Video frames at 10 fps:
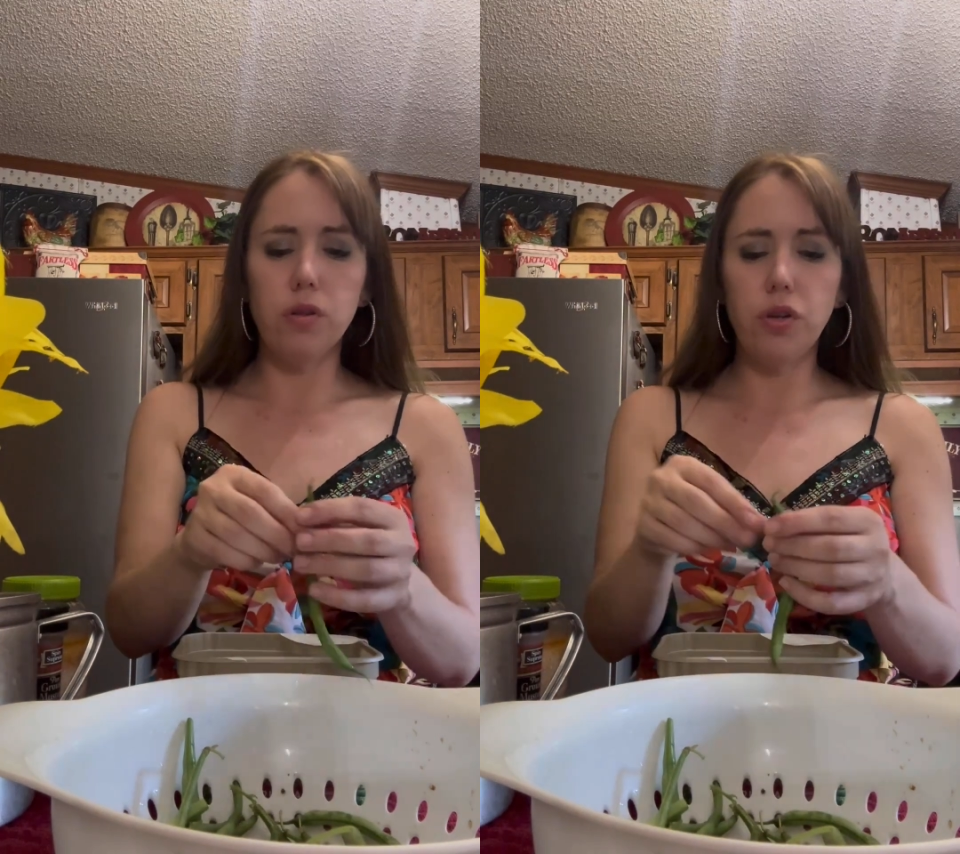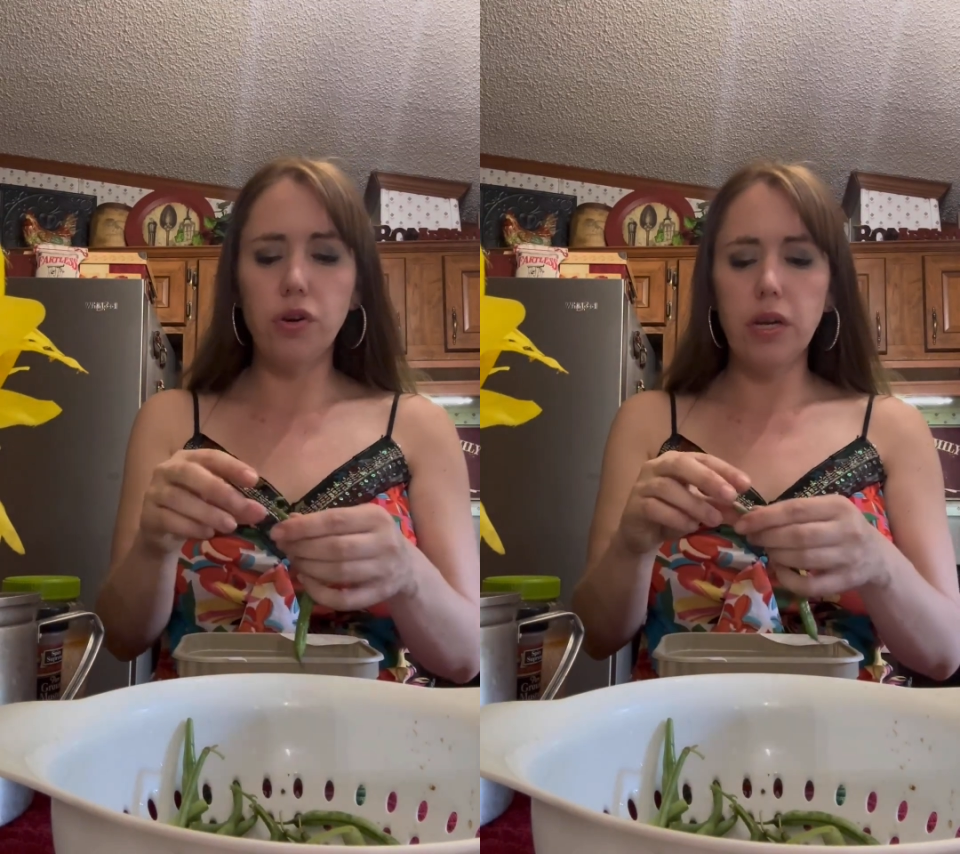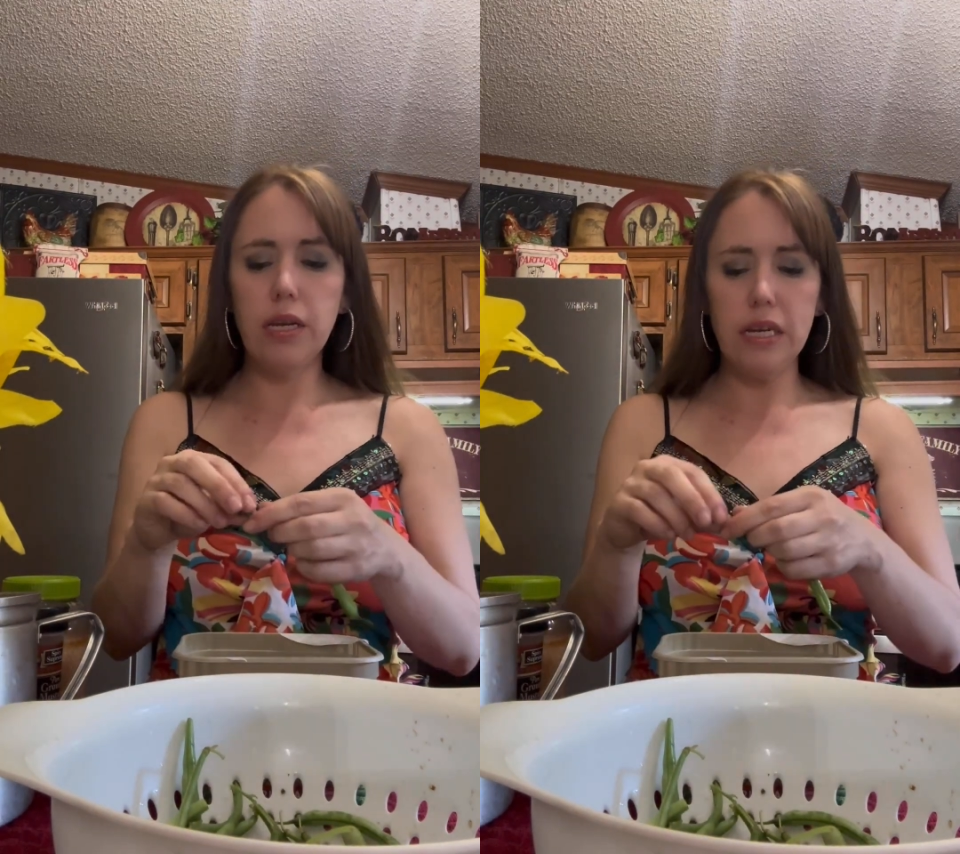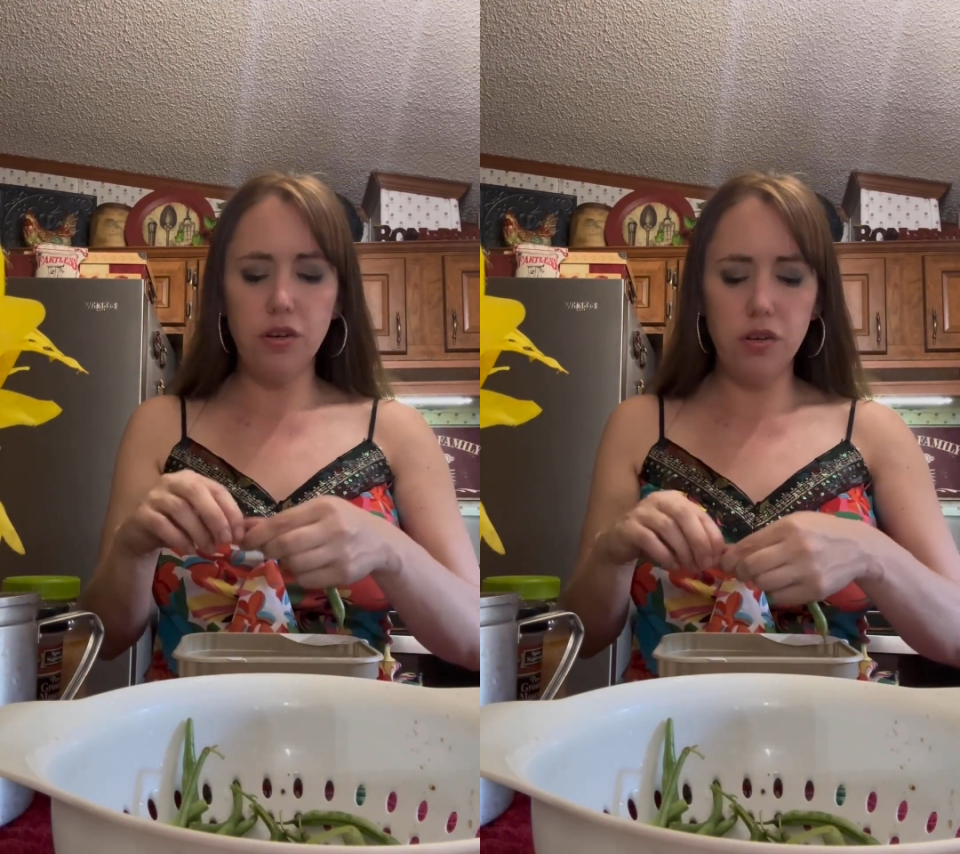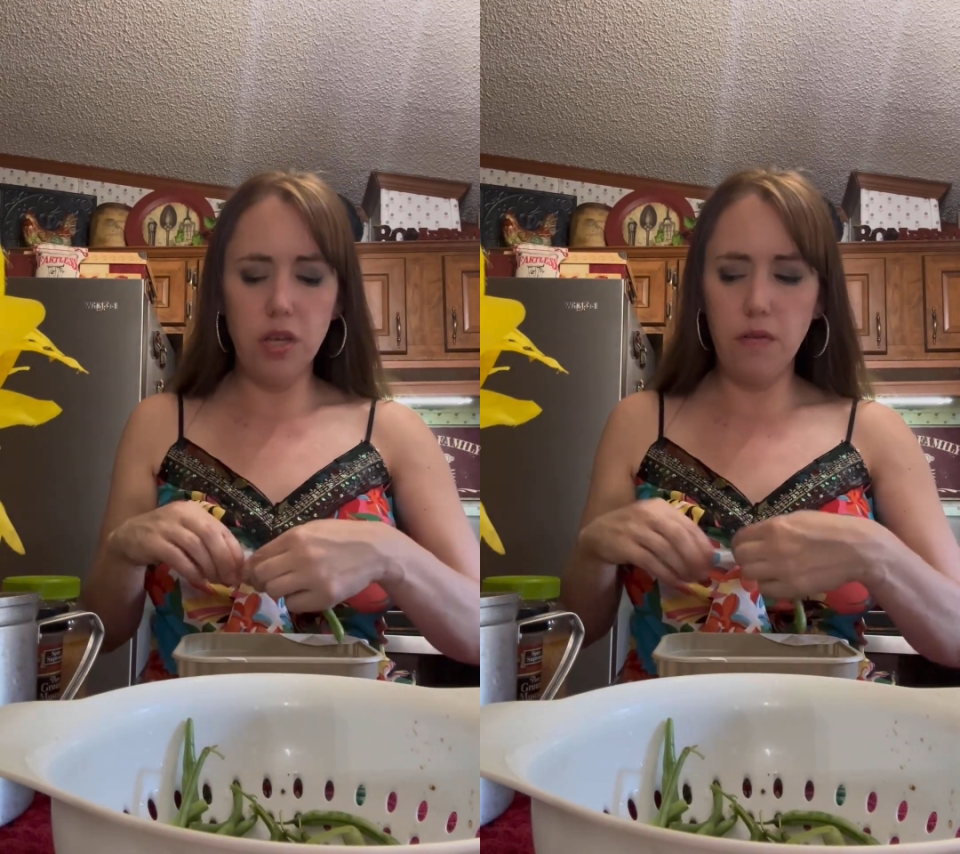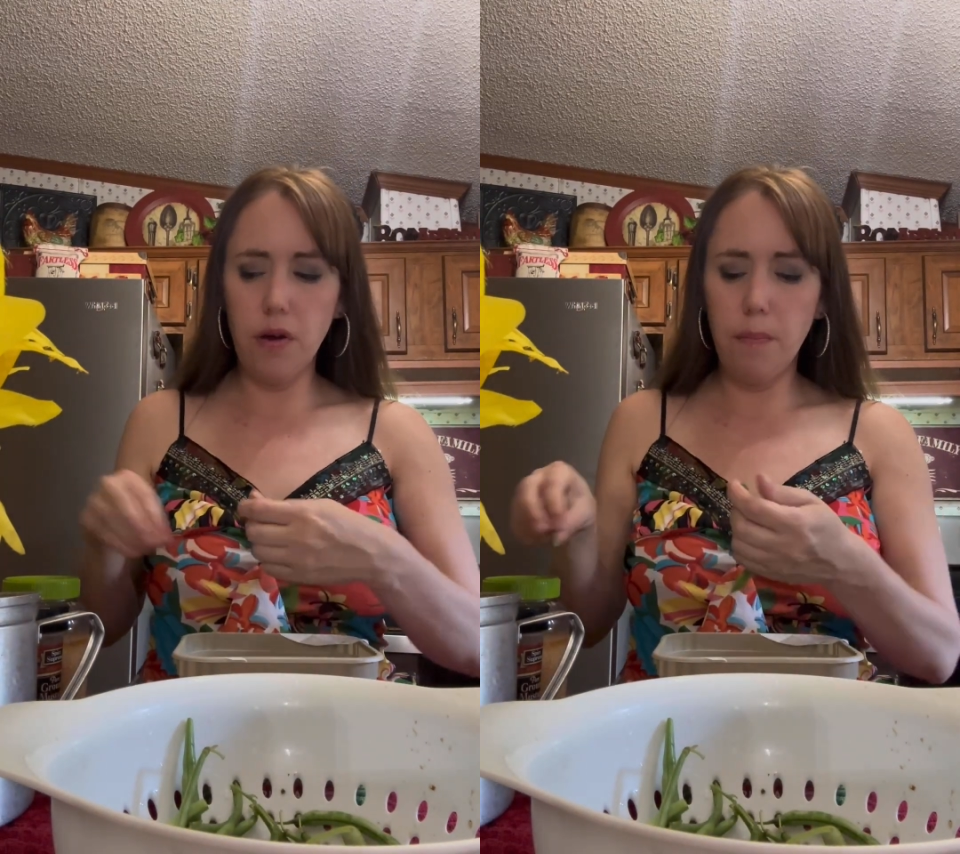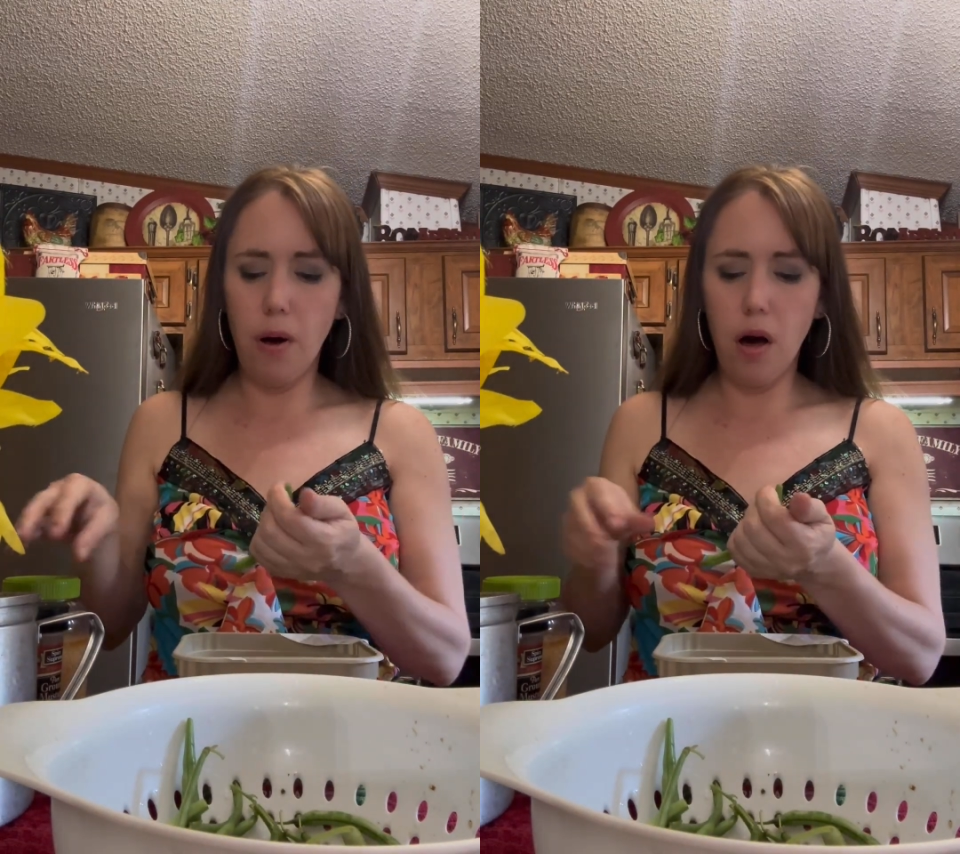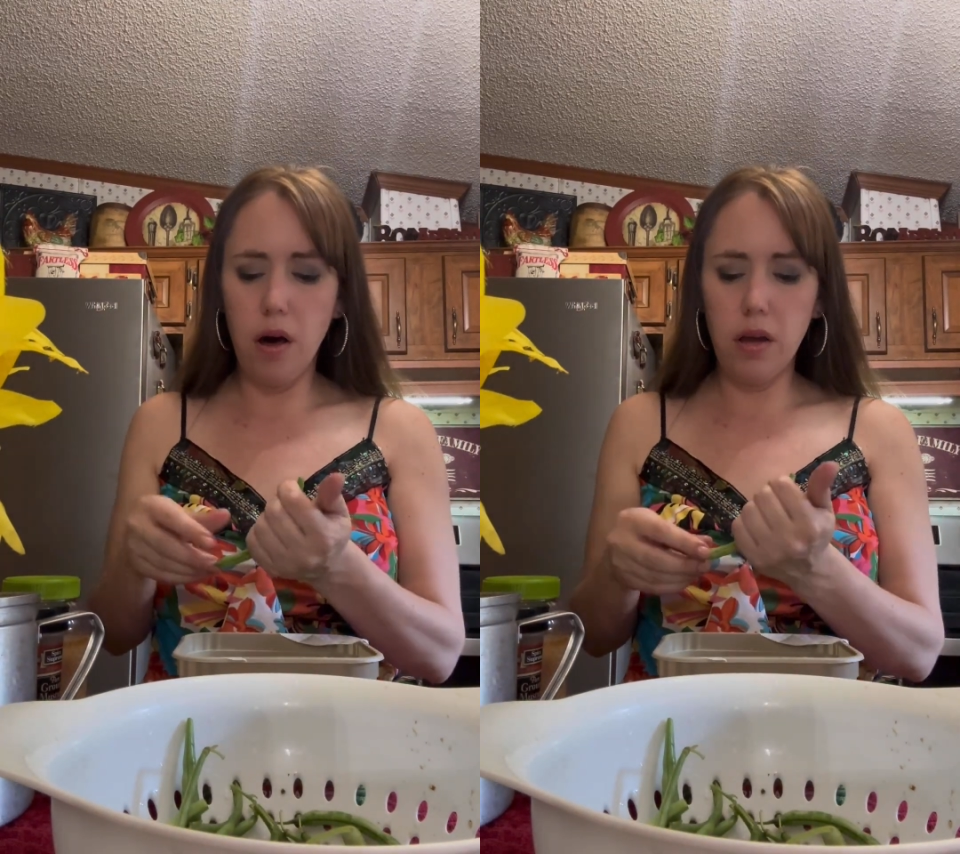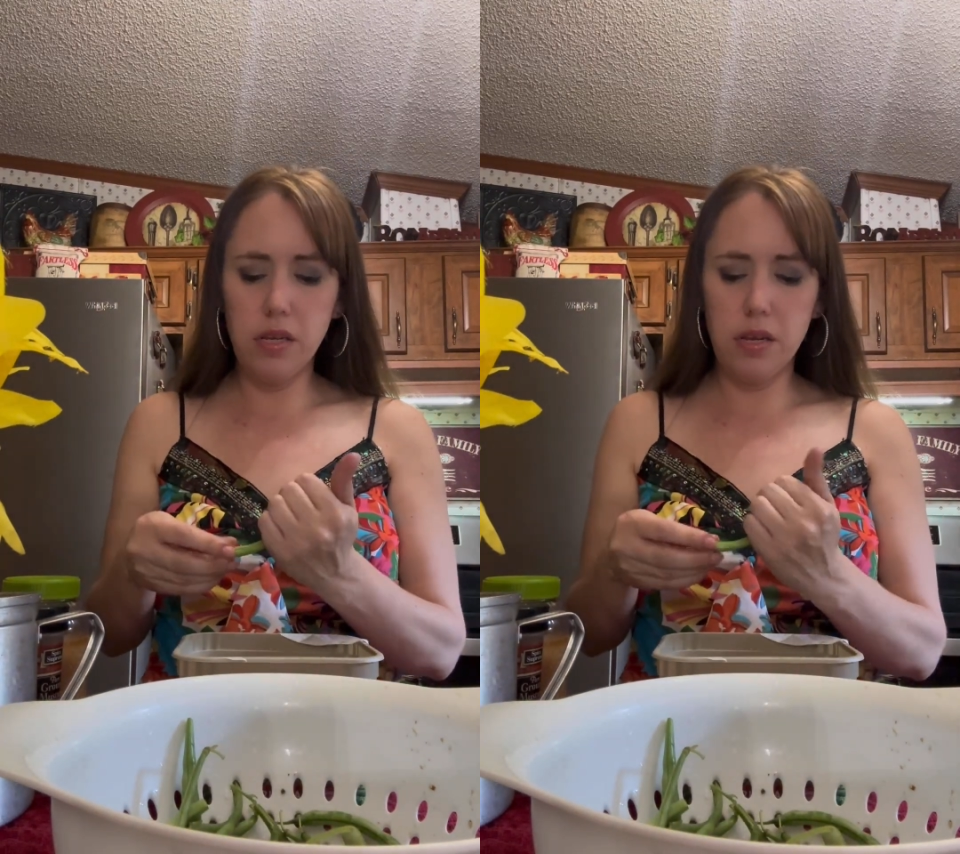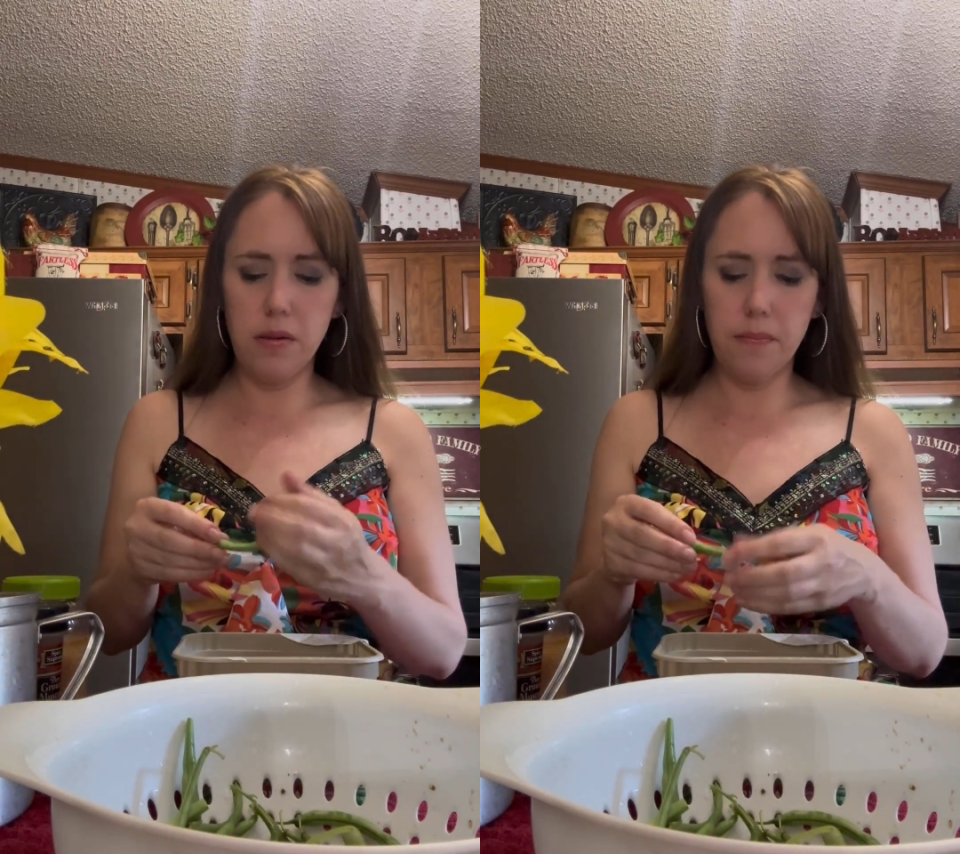So you're going to get yourself a pot